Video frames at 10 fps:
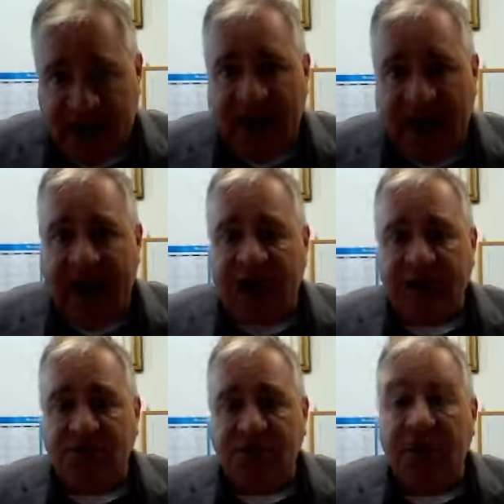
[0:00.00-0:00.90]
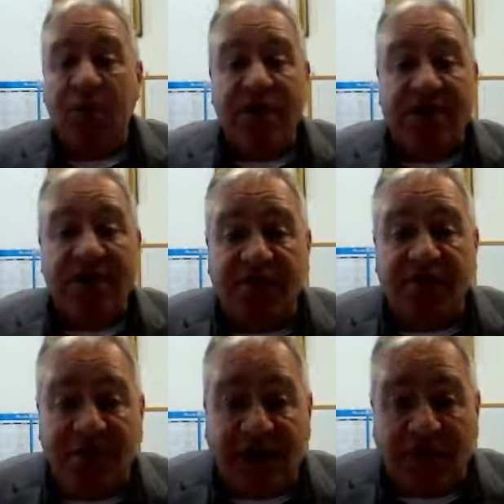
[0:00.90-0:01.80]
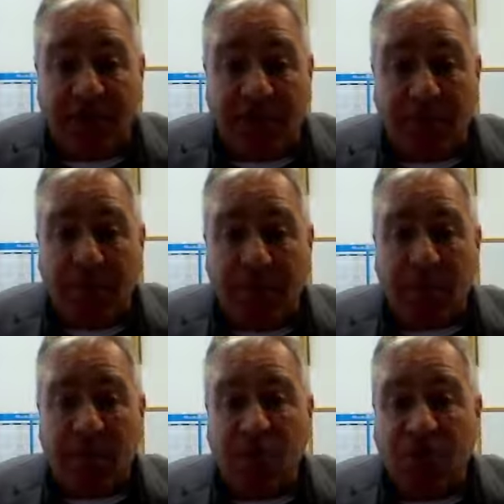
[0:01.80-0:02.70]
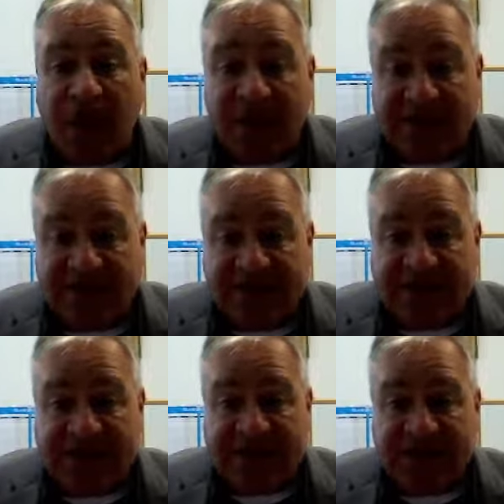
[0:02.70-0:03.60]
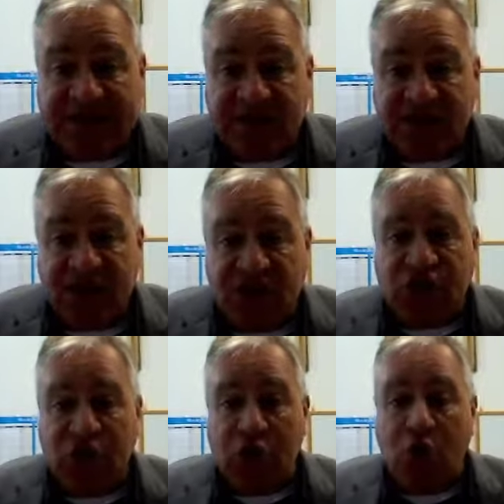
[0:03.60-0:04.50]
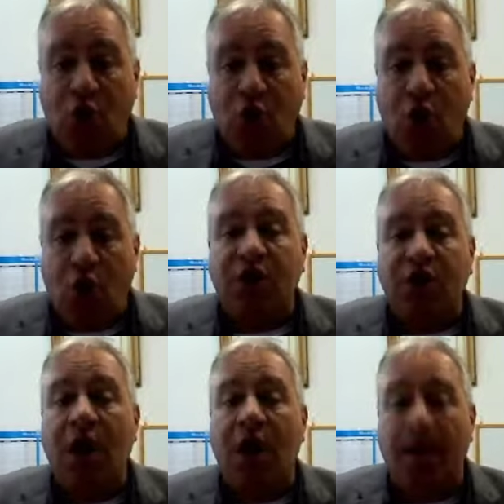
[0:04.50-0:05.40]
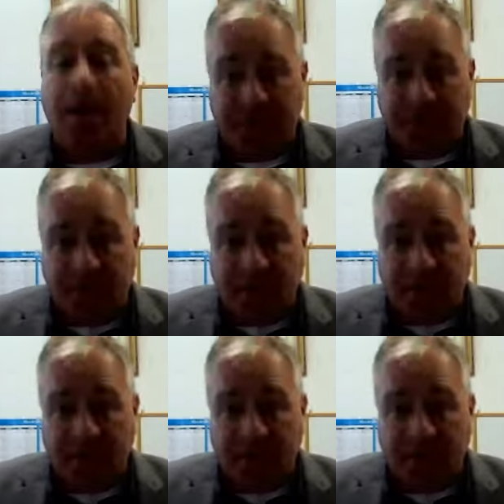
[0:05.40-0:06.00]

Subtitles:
and that we develop processes to overcome